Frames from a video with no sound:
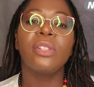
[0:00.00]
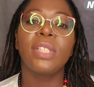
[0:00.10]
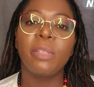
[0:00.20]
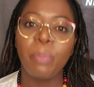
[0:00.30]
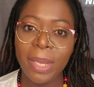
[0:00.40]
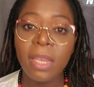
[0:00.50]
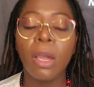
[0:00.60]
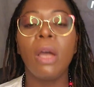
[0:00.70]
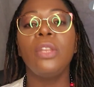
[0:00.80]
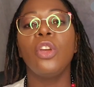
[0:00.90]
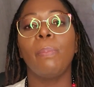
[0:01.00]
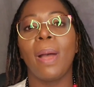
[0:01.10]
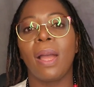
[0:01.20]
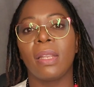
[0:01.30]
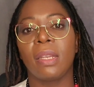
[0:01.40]
to speak on your
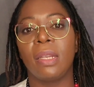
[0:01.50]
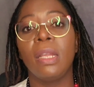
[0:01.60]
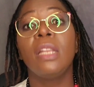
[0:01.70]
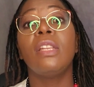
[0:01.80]
party,